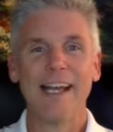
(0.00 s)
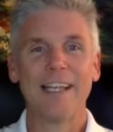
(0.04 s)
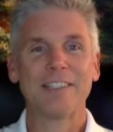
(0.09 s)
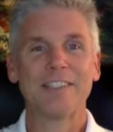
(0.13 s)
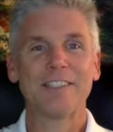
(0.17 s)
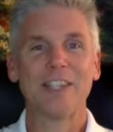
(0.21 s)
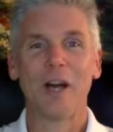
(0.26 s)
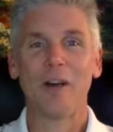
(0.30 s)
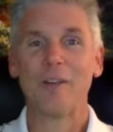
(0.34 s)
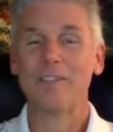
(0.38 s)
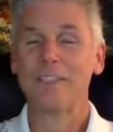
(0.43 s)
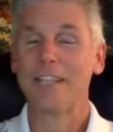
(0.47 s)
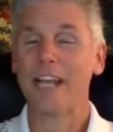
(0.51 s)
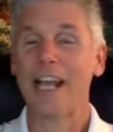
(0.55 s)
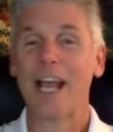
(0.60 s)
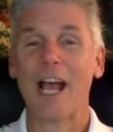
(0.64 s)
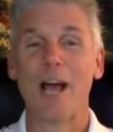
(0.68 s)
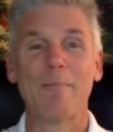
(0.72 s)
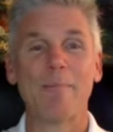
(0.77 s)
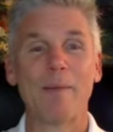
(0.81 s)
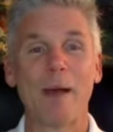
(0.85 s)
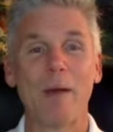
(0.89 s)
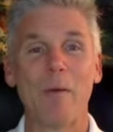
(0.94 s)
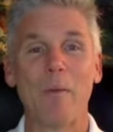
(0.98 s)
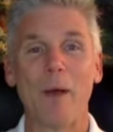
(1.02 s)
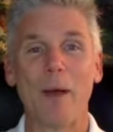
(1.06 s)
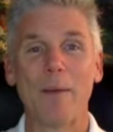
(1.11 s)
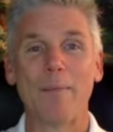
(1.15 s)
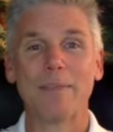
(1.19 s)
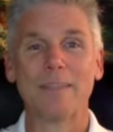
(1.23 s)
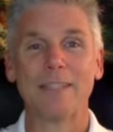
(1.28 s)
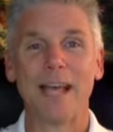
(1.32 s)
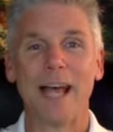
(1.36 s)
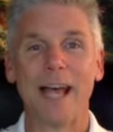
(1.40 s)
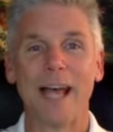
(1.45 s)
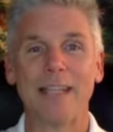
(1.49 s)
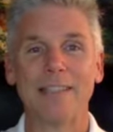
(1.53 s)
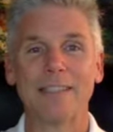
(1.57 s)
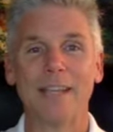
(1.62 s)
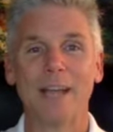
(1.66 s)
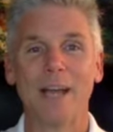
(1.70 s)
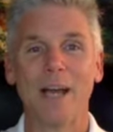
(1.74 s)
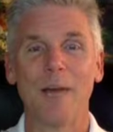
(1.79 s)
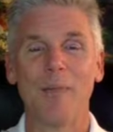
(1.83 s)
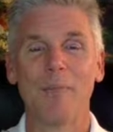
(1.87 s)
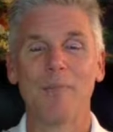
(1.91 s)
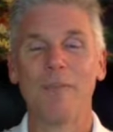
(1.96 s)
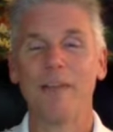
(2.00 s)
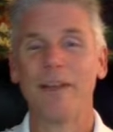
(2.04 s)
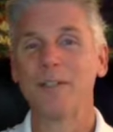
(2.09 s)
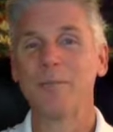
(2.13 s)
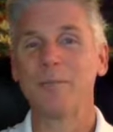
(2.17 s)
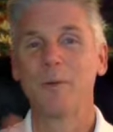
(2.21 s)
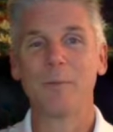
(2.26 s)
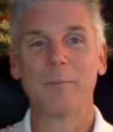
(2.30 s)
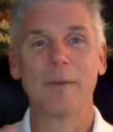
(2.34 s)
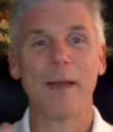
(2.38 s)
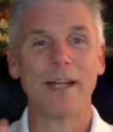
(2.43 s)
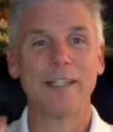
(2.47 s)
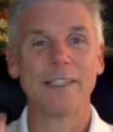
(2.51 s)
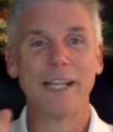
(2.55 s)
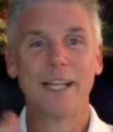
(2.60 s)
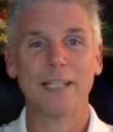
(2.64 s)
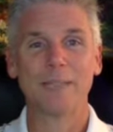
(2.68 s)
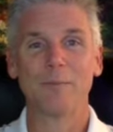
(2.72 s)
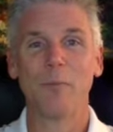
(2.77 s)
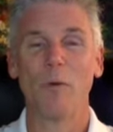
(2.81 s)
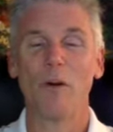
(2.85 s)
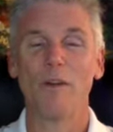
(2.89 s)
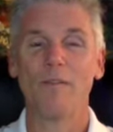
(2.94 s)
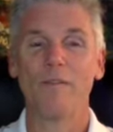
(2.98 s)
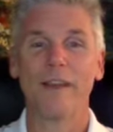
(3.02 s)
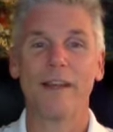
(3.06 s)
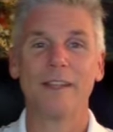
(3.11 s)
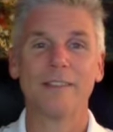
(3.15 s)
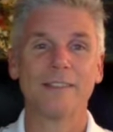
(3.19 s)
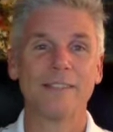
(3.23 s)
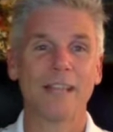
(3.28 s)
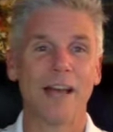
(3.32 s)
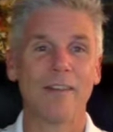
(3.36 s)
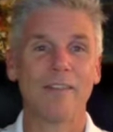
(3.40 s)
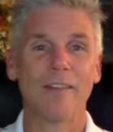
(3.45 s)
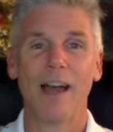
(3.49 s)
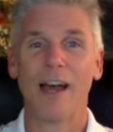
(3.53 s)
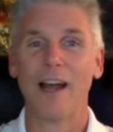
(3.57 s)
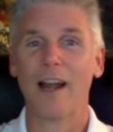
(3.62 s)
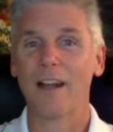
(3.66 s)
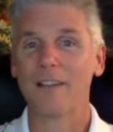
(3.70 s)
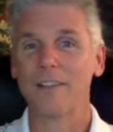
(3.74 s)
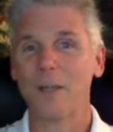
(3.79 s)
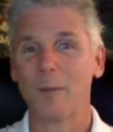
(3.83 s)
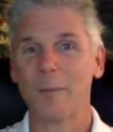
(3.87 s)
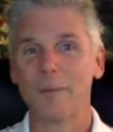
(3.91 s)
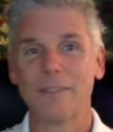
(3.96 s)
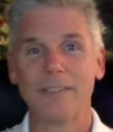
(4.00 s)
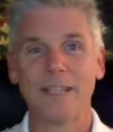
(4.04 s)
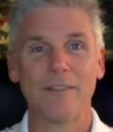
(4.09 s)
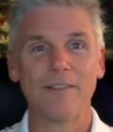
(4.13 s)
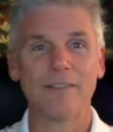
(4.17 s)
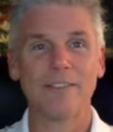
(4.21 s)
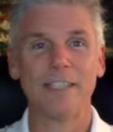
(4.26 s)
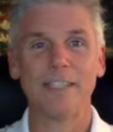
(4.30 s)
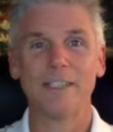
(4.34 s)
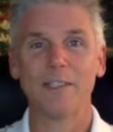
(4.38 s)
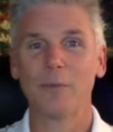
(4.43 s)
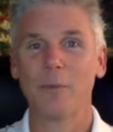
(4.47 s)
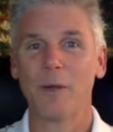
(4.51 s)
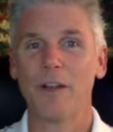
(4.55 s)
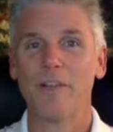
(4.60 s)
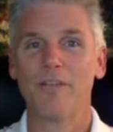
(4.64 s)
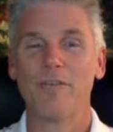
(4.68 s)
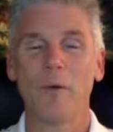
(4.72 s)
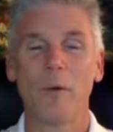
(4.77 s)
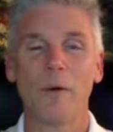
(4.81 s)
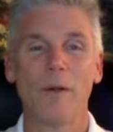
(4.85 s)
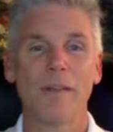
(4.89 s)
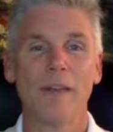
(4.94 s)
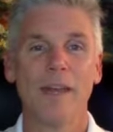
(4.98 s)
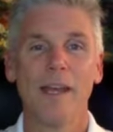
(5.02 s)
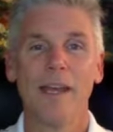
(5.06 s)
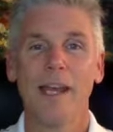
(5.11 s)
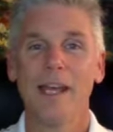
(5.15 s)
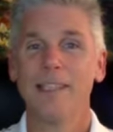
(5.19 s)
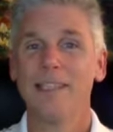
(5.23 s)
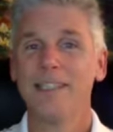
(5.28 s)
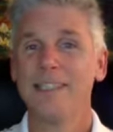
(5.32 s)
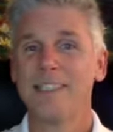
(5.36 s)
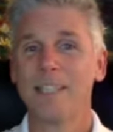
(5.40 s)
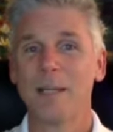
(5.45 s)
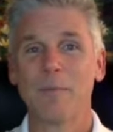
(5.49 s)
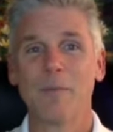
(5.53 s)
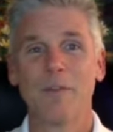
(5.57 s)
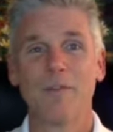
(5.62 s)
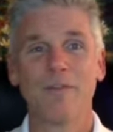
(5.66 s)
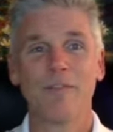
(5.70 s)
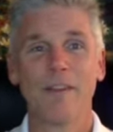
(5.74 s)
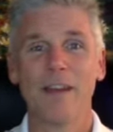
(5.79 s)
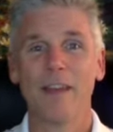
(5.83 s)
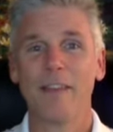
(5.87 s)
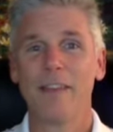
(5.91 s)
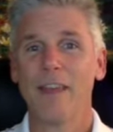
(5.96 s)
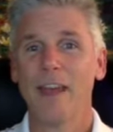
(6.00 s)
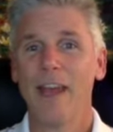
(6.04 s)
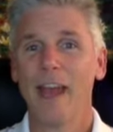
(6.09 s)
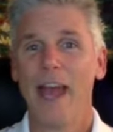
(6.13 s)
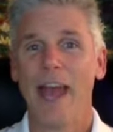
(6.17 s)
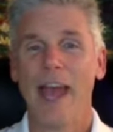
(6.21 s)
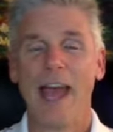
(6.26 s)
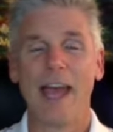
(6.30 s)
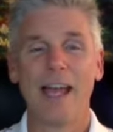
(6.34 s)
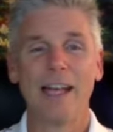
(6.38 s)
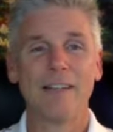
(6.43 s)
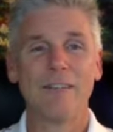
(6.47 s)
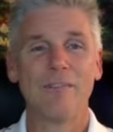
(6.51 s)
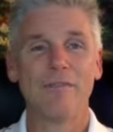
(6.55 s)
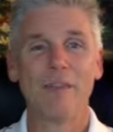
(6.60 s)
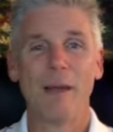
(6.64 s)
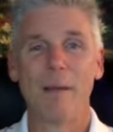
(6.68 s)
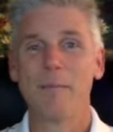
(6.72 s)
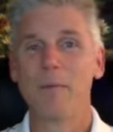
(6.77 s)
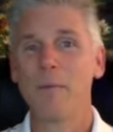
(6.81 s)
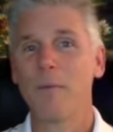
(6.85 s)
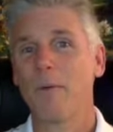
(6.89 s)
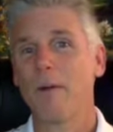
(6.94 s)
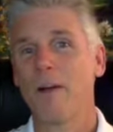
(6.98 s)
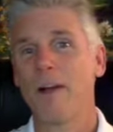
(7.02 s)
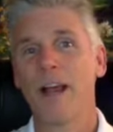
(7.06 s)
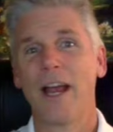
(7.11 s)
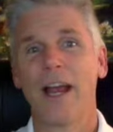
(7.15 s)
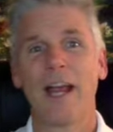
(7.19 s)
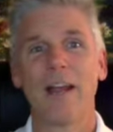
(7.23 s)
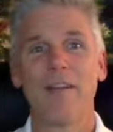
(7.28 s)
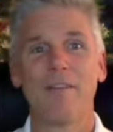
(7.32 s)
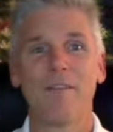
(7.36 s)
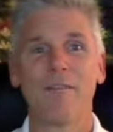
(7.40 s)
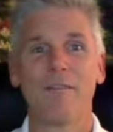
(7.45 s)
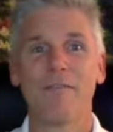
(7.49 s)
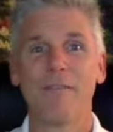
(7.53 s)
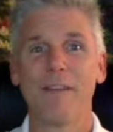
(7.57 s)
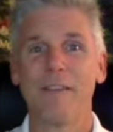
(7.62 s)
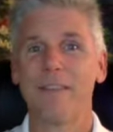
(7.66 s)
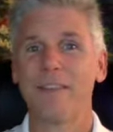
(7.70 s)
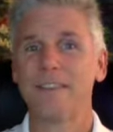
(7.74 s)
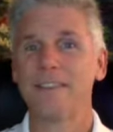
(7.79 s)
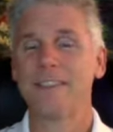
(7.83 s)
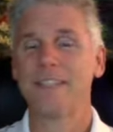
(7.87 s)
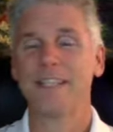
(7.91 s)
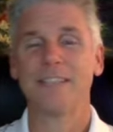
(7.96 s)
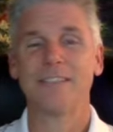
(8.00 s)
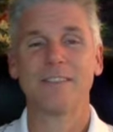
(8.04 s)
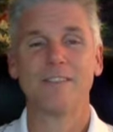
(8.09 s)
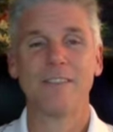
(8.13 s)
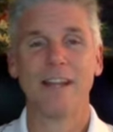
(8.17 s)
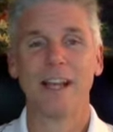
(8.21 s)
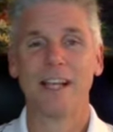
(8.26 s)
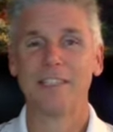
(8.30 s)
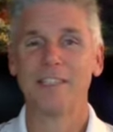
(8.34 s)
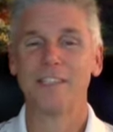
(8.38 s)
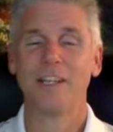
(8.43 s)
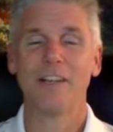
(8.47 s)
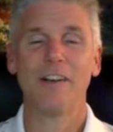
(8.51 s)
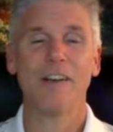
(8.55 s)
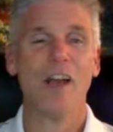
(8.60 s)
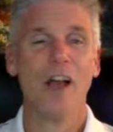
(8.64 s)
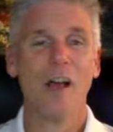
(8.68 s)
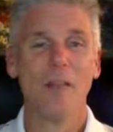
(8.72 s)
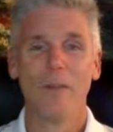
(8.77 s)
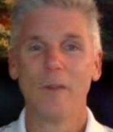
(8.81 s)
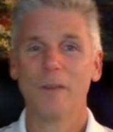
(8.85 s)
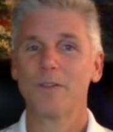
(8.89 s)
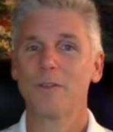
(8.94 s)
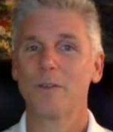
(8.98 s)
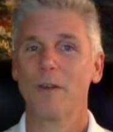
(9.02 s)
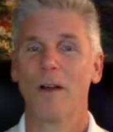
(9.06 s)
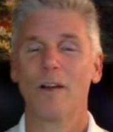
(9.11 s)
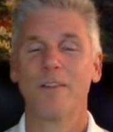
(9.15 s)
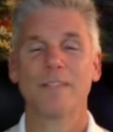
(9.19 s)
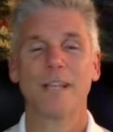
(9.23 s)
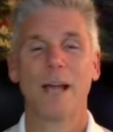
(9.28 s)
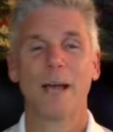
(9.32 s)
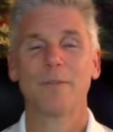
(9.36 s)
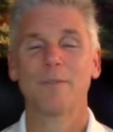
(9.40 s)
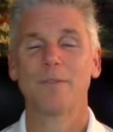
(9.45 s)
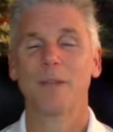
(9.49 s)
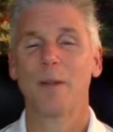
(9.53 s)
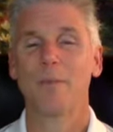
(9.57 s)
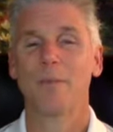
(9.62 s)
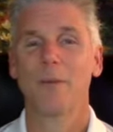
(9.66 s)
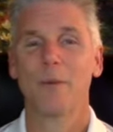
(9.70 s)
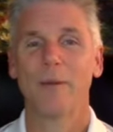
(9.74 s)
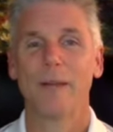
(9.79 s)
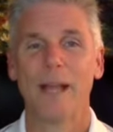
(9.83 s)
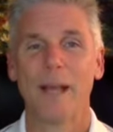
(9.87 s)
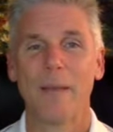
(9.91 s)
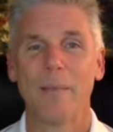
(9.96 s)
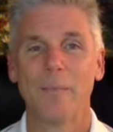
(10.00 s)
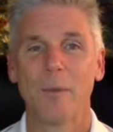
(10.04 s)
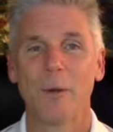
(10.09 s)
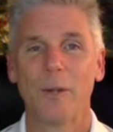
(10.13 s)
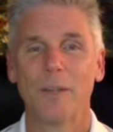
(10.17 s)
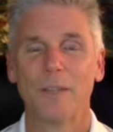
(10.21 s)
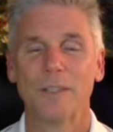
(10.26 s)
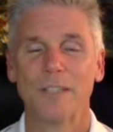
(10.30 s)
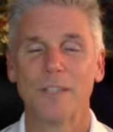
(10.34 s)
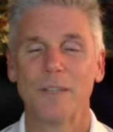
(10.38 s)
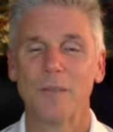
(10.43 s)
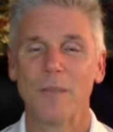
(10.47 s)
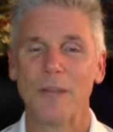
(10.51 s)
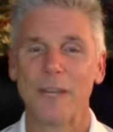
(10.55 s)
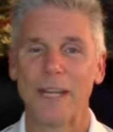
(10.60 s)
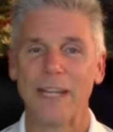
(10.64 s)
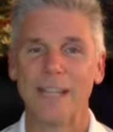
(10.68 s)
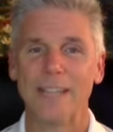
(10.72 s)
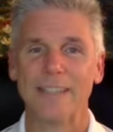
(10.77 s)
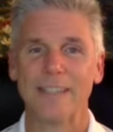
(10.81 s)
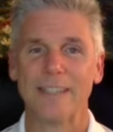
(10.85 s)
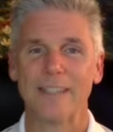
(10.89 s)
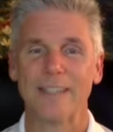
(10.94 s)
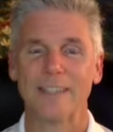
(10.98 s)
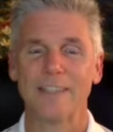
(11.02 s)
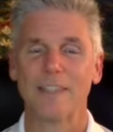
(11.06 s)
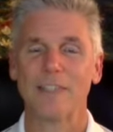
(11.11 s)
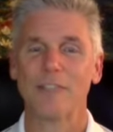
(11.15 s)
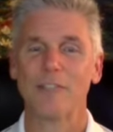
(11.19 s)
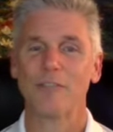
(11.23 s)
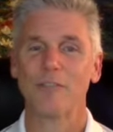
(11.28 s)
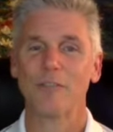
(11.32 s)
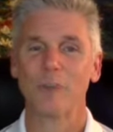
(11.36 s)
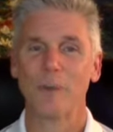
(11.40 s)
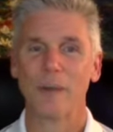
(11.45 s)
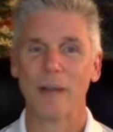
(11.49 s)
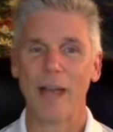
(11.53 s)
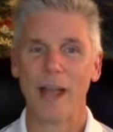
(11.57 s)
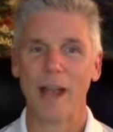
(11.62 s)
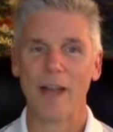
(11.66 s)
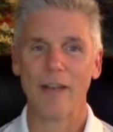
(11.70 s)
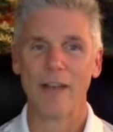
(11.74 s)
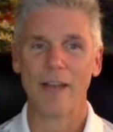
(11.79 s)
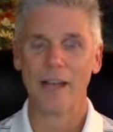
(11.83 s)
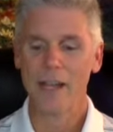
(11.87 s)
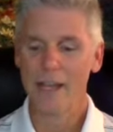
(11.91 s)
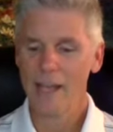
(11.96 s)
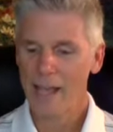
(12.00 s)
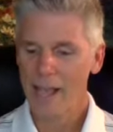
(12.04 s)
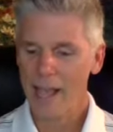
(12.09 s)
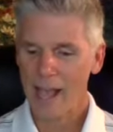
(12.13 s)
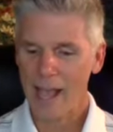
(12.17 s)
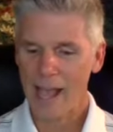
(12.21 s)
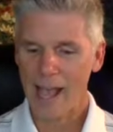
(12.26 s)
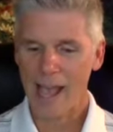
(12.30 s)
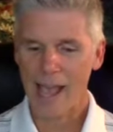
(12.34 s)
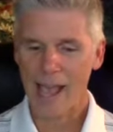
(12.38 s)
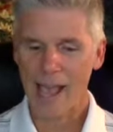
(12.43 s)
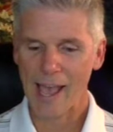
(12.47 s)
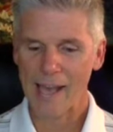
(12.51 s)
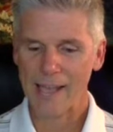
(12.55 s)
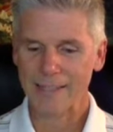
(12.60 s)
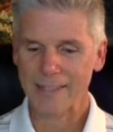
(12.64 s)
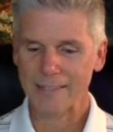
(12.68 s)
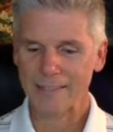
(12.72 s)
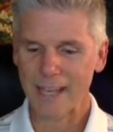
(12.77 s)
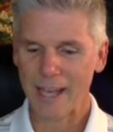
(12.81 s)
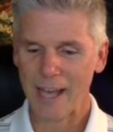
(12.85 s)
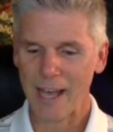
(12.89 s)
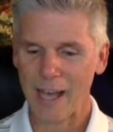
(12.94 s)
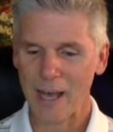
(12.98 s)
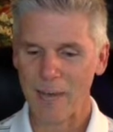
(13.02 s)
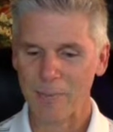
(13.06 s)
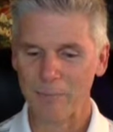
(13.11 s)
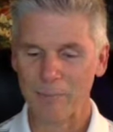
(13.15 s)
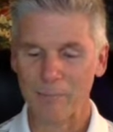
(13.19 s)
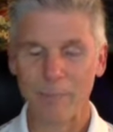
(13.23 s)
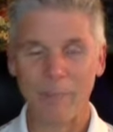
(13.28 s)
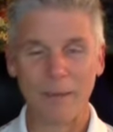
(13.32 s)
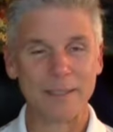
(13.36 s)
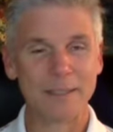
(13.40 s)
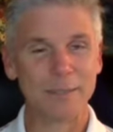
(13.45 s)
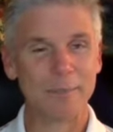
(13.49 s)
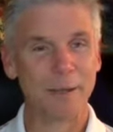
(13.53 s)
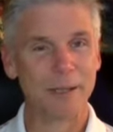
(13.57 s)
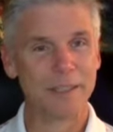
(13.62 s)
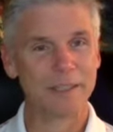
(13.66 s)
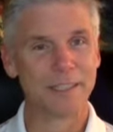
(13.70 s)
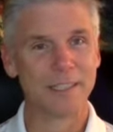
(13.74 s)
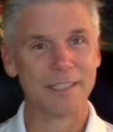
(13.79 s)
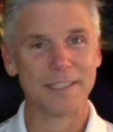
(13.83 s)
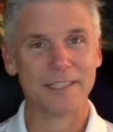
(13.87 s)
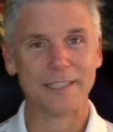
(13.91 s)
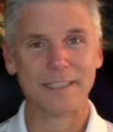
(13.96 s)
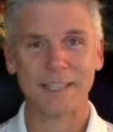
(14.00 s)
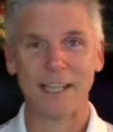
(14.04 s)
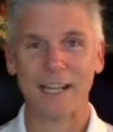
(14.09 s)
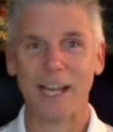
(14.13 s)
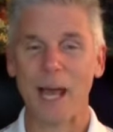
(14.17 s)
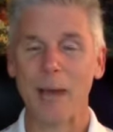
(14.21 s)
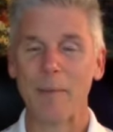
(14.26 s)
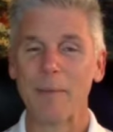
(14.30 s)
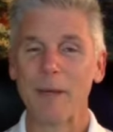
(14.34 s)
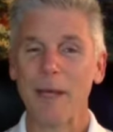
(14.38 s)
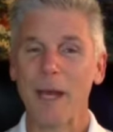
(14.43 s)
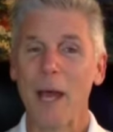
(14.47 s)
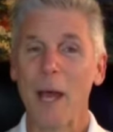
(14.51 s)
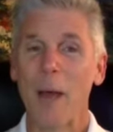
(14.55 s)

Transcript: So check out my website. Um, Facebook page has more events. I've got October 17th, 24th, December 5th, and February 5th and 6th of next year. Those are all times when I'm doing in-person readings in the Central Florida area, and um, my special is still up.